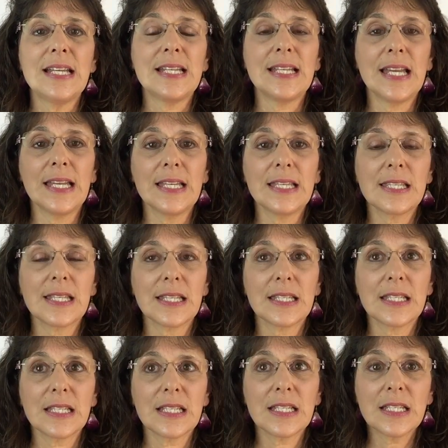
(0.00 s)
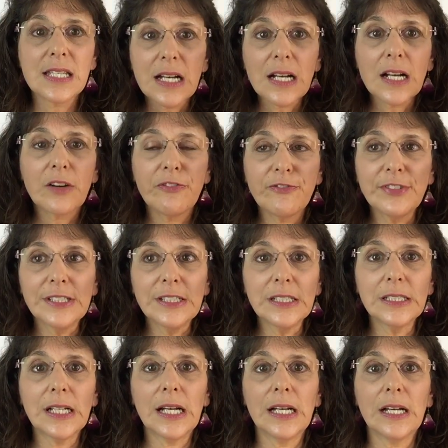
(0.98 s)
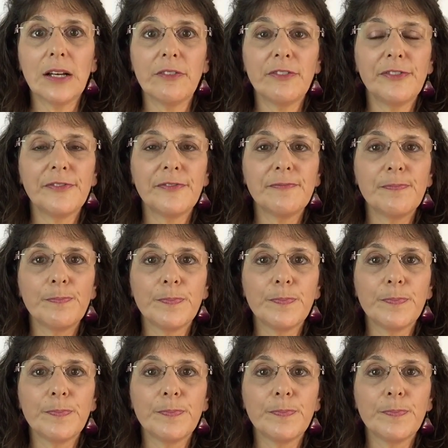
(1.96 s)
is stuck full of